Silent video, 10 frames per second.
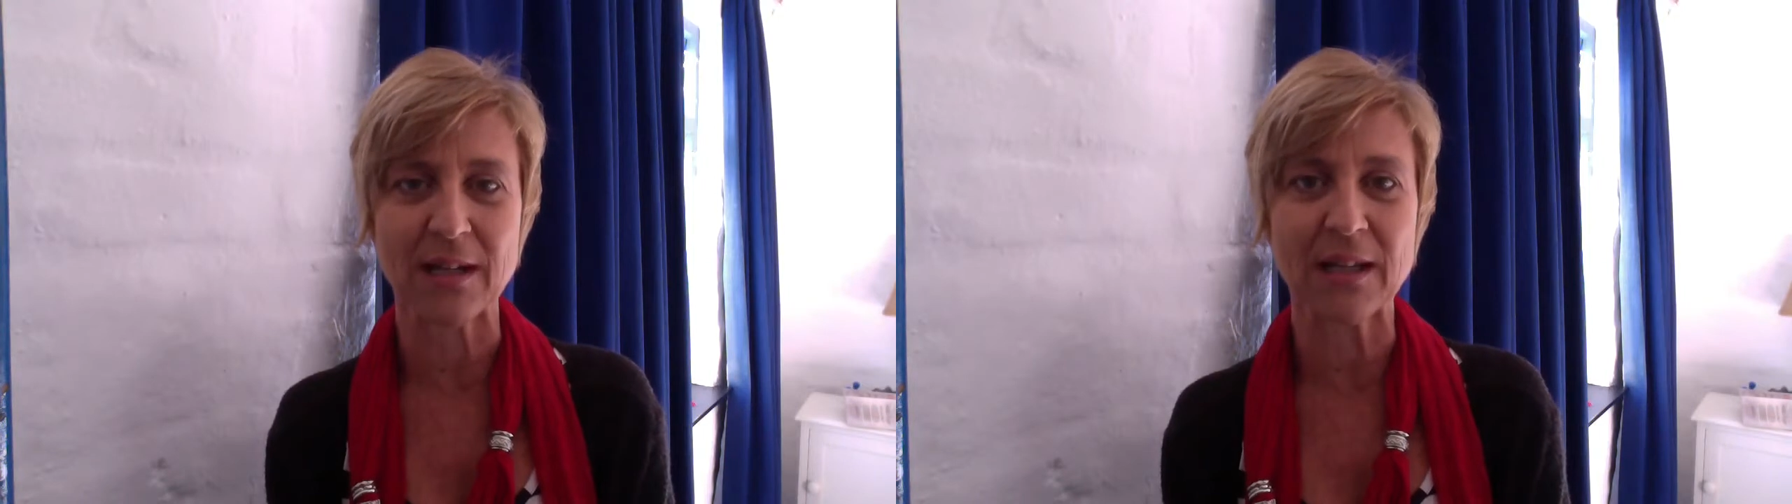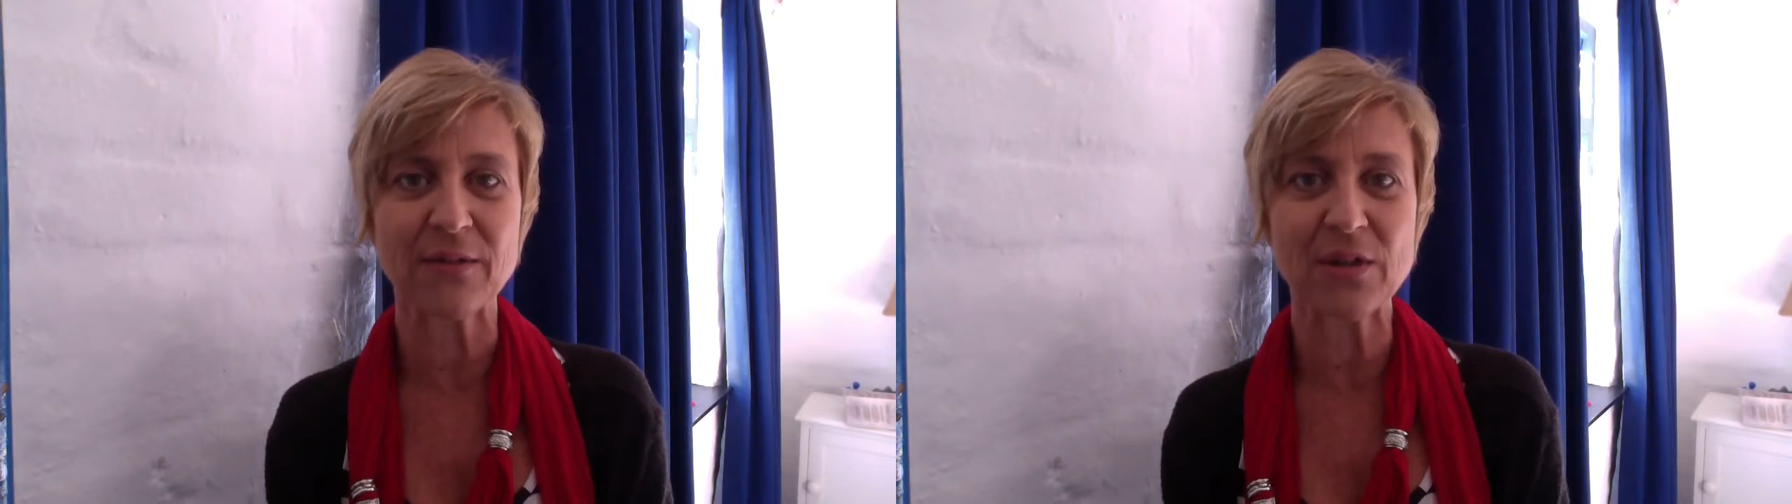
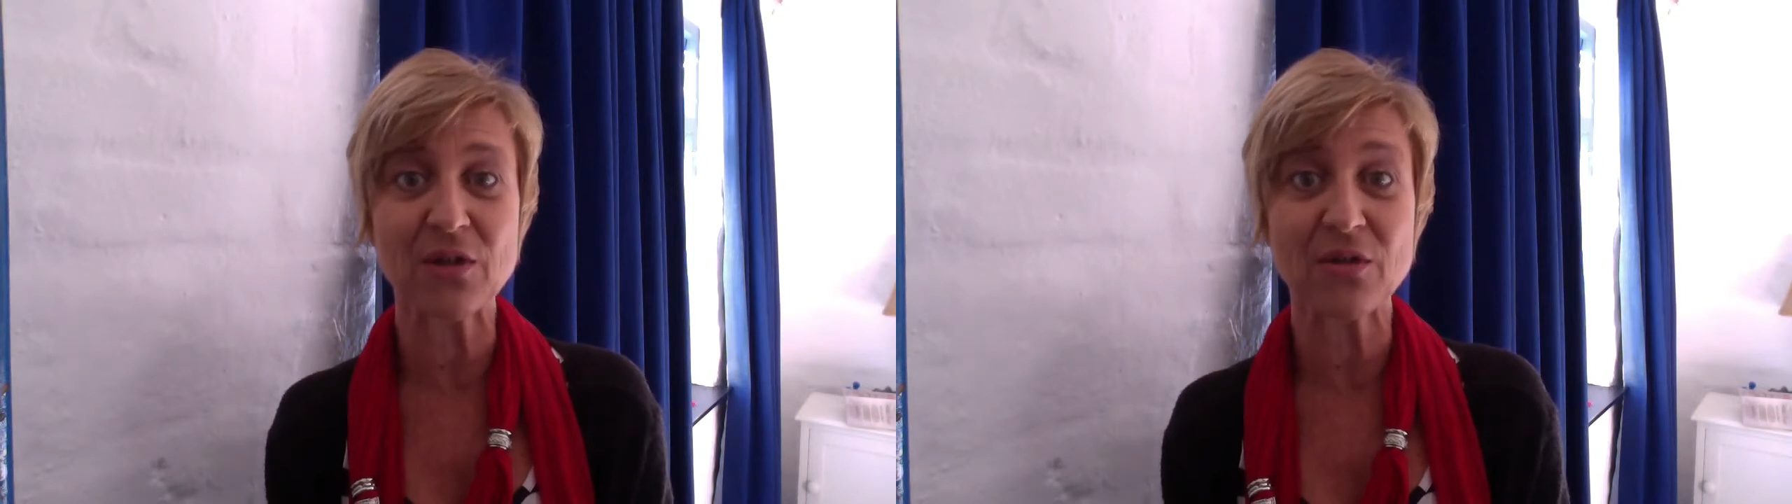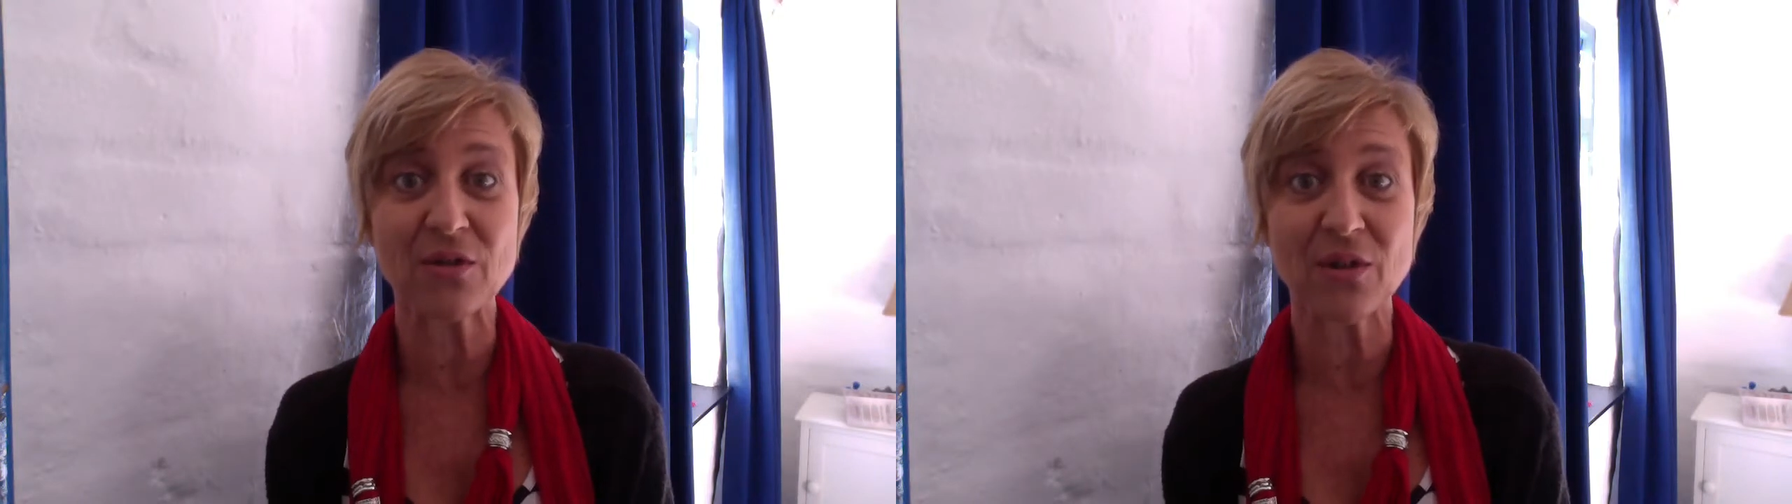and even
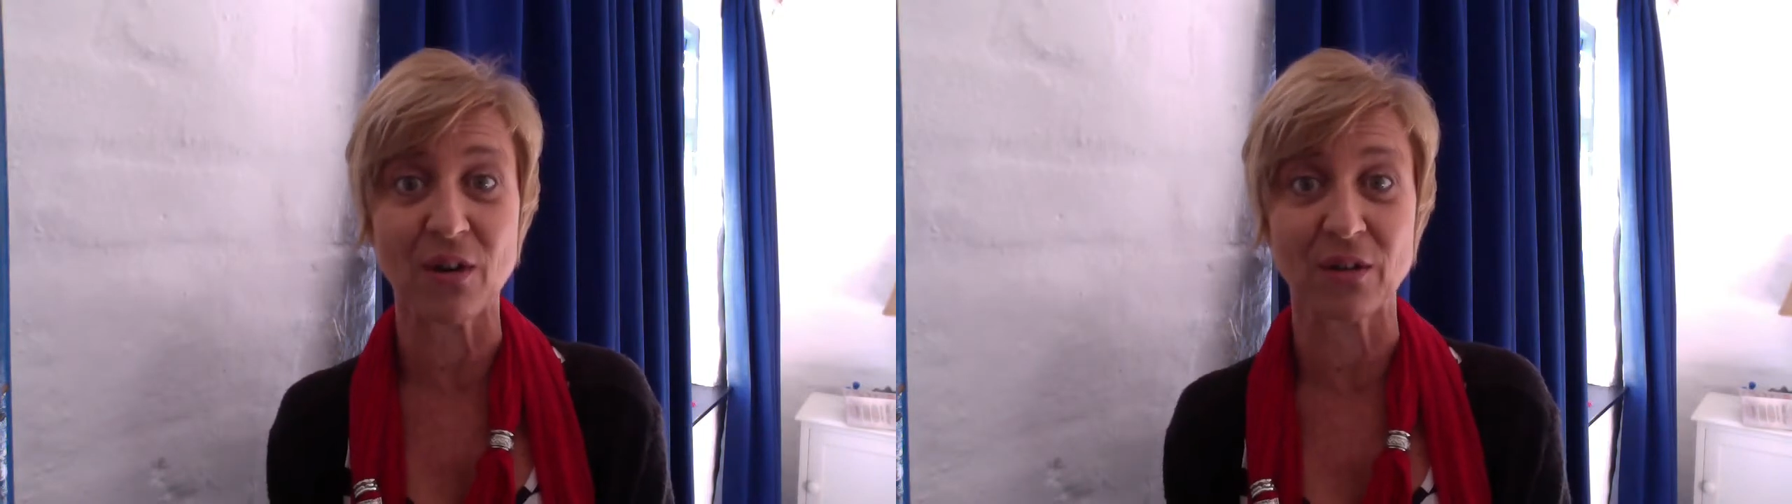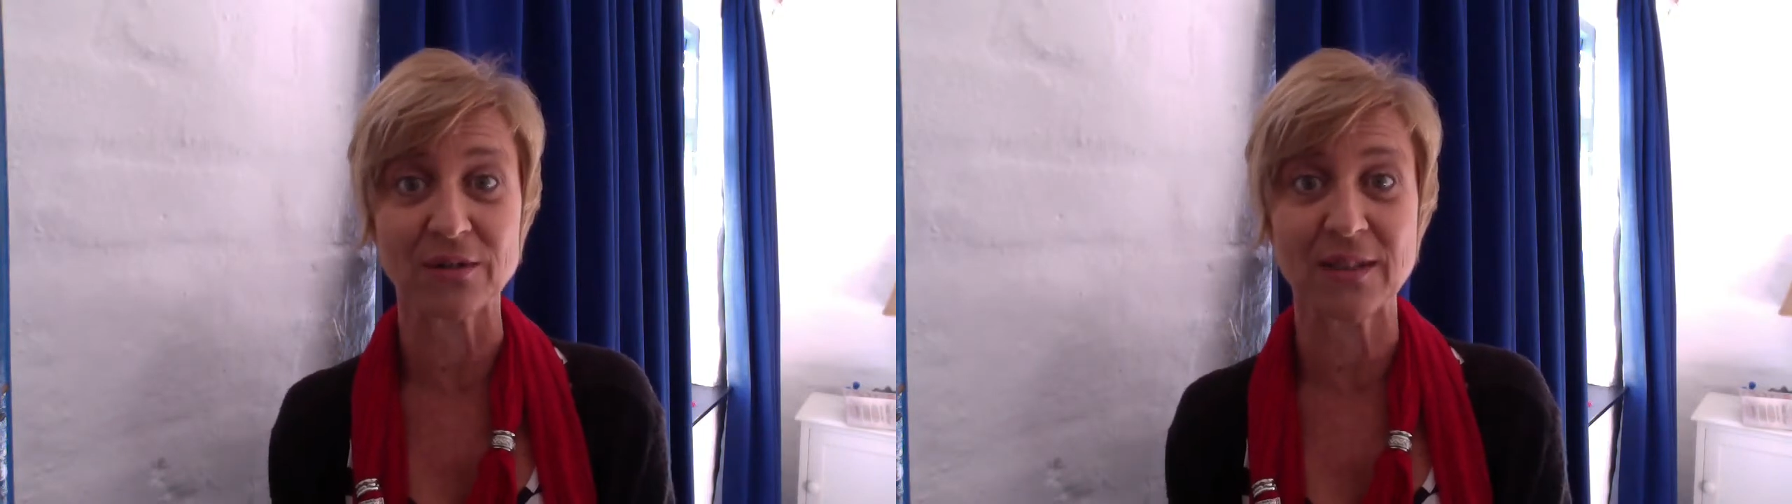two year
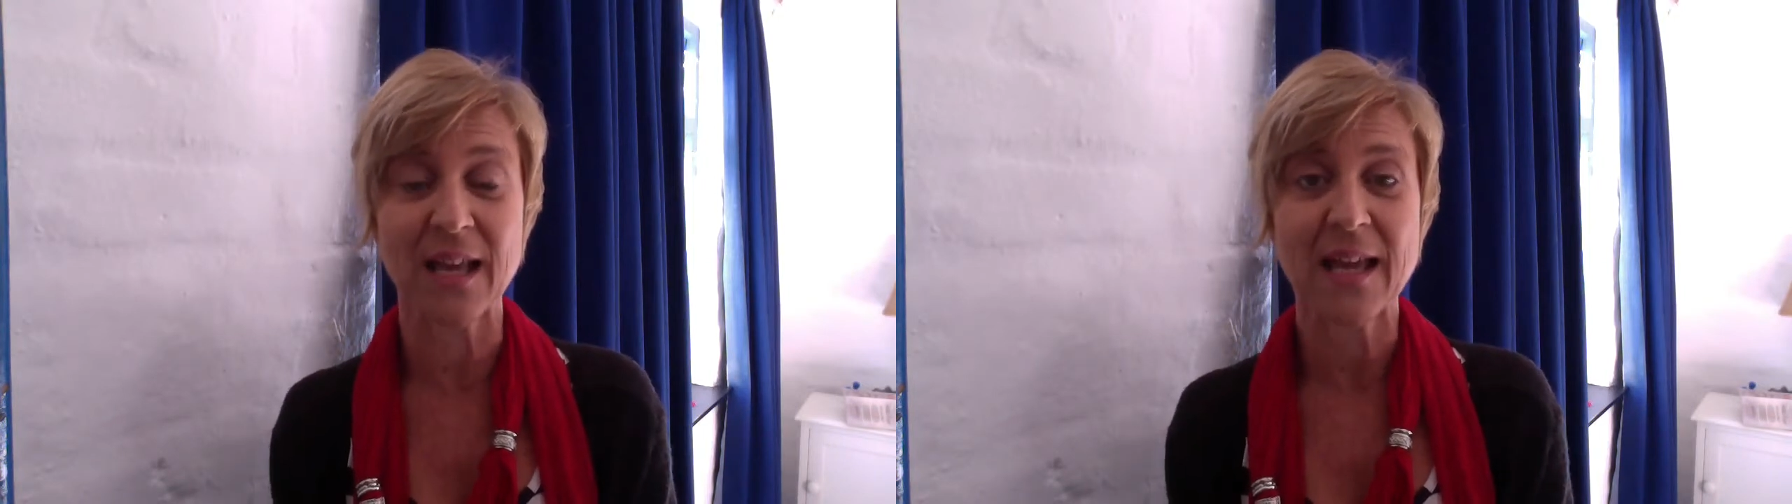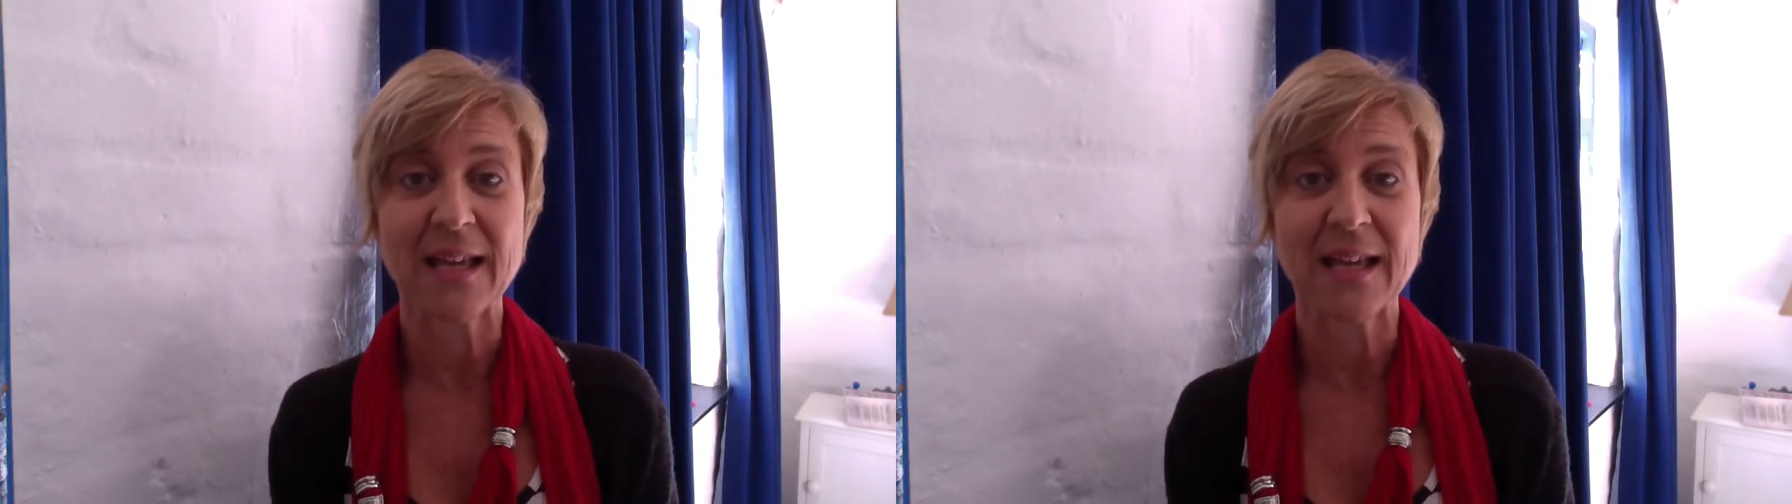olds